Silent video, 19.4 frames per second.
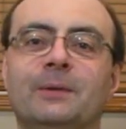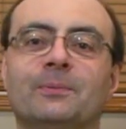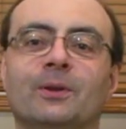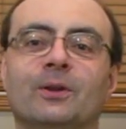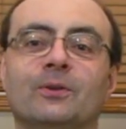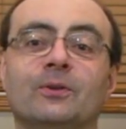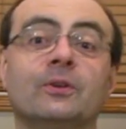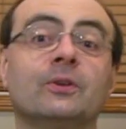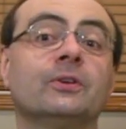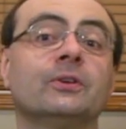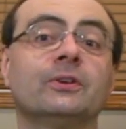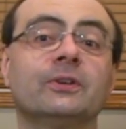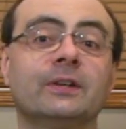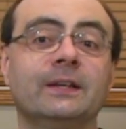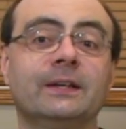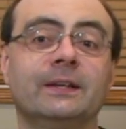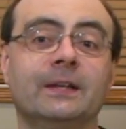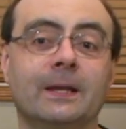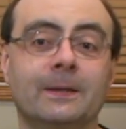able to
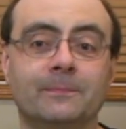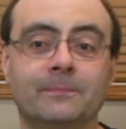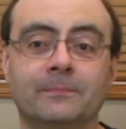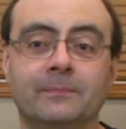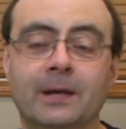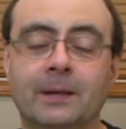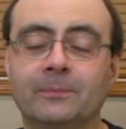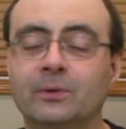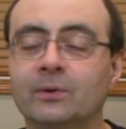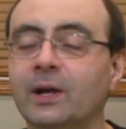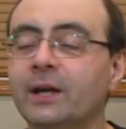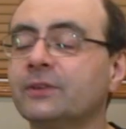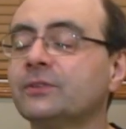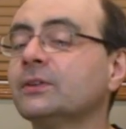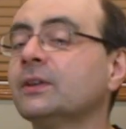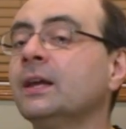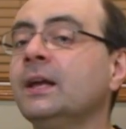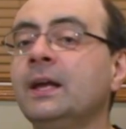learn it and memorize it.